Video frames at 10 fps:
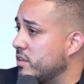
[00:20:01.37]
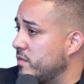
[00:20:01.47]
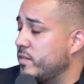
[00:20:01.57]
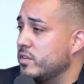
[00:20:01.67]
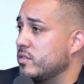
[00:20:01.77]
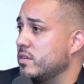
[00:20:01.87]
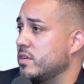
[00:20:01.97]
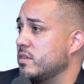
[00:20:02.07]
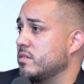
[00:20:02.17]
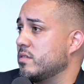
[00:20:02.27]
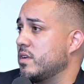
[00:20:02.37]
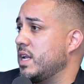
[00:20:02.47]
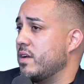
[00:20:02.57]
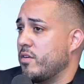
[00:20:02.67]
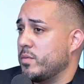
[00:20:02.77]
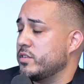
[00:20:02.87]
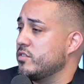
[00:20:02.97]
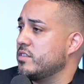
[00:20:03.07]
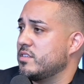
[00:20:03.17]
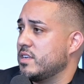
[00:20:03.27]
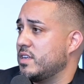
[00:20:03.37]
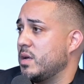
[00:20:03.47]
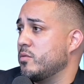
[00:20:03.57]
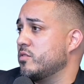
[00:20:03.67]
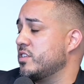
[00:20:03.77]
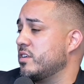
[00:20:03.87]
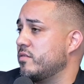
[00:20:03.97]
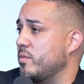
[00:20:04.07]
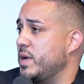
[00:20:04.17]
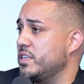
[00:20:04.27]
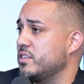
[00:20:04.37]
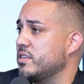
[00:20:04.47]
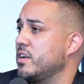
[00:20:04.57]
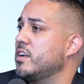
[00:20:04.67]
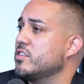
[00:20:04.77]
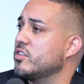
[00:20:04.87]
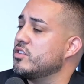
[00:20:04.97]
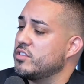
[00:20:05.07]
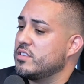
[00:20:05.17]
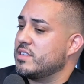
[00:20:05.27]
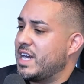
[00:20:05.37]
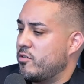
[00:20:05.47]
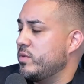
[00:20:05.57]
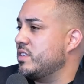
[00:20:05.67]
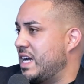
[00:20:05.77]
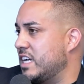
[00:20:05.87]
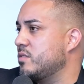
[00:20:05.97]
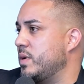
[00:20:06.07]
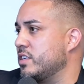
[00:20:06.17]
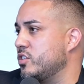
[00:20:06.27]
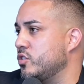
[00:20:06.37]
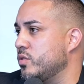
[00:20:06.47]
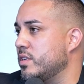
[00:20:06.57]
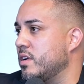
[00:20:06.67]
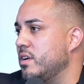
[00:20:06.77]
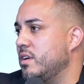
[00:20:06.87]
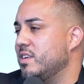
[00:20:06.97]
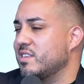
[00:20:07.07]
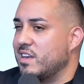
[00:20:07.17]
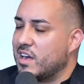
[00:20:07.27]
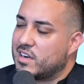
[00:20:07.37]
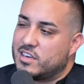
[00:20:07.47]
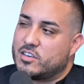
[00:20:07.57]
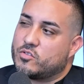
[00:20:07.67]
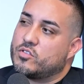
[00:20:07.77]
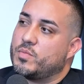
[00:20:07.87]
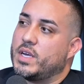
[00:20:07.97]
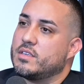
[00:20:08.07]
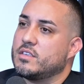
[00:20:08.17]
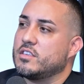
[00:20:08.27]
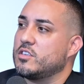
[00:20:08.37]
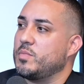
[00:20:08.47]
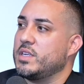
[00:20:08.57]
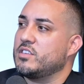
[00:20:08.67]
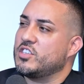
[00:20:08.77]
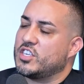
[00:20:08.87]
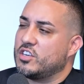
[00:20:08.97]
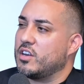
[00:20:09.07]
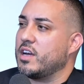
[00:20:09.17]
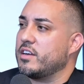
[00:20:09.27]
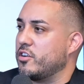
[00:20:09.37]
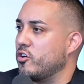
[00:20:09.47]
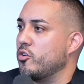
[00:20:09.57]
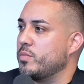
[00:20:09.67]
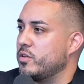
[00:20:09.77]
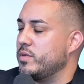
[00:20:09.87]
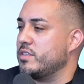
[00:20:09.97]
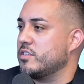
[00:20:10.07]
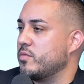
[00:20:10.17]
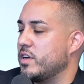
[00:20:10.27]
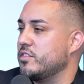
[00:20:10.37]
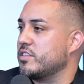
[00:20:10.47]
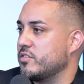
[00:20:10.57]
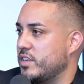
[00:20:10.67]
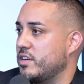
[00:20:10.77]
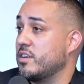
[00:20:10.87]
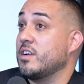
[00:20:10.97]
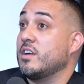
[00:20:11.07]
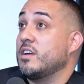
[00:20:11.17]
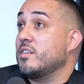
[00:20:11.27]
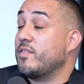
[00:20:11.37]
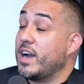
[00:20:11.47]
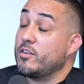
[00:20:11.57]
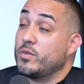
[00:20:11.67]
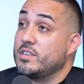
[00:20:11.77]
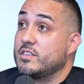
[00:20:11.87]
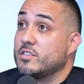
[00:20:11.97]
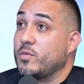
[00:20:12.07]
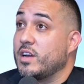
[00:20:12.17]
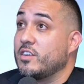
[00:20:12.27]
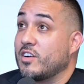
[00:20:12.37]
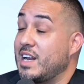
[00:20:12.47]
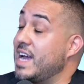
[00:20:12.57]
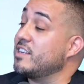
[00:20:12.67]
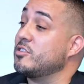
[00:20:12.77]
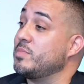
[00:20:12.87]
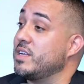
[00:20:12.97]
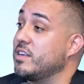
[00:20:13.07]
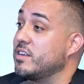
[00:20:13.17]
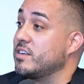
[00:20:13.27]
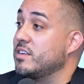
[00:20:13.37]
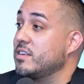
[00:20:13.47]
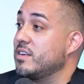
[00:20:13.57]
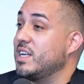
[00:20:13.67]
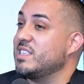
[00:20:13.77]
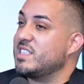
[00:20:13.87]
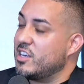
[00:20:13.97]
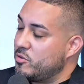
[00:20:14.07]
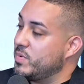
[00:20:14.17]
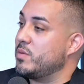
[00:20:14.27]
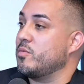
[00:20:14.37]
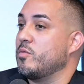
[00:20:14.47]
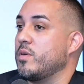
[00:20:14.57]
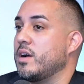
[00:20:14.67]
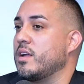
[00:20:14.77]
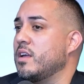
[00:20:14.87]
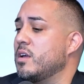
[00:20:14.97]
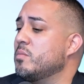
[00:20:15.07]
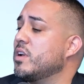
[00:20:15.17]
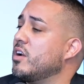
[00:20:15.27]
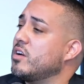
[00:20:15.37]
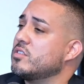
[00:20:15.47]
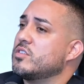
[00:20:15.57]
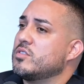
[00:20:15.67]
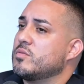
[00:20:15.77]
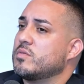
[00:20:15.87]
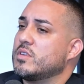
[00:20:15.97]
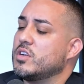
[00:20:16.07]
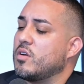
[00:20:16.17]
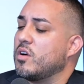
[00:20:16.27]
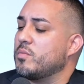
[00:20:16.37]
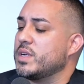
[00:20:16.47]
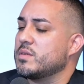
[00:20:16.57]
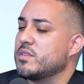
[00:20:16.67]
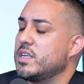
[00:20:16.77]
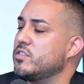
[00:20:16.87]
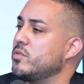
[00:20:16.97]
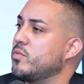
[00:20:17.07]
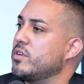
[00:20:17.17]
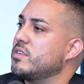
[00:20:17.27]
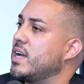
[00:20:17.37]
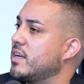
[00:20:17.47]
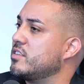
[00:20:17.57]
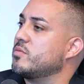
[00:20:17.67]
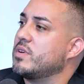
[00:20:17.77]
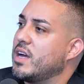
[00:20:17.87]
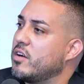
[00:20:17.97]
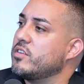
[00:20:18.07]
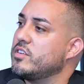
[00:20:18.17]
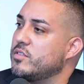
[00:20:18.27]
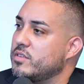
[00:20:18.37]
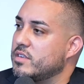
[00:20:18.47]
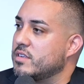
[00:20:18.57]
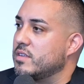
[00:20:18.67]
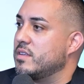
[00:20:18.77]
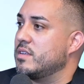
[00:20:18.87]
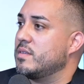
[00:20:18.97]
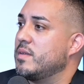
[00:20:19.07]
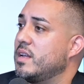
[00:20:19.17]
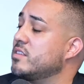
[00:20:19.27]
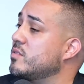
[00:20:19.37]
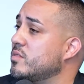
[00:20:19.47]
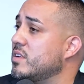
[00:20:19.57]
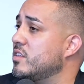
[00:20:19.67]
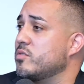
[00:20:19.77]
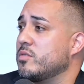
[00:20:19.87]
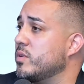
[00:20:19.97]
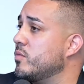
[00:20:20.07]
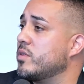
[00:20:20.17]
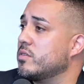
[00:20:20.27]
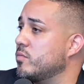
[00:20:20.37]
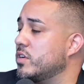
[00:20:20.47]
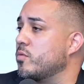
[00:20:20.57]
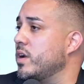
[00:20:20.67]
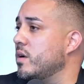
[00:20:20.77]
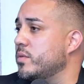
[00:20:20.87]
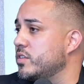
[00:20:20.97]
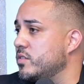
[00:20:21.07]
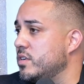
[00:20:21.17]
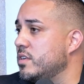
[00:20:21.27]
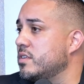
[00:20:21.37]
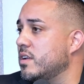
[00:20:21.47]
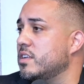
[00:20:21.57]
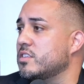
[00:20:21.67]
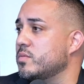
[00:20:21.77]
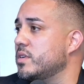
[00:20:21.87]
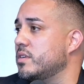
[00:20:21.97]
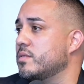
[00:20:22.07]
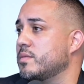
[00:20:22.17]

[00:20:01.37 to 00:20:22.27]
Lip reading: in the field. They have opportunities to set table and share information. So there's this outreach aspect to it. It's a non-clinical space. It's a space to share your light and your hope and the reasons why you're still here. Find reasons why you're glad to be here and tell people why. But it also, art becomes an entry point to ask someone, how are you doing? And if someone's not doing well, what a great opportunity to let someone know.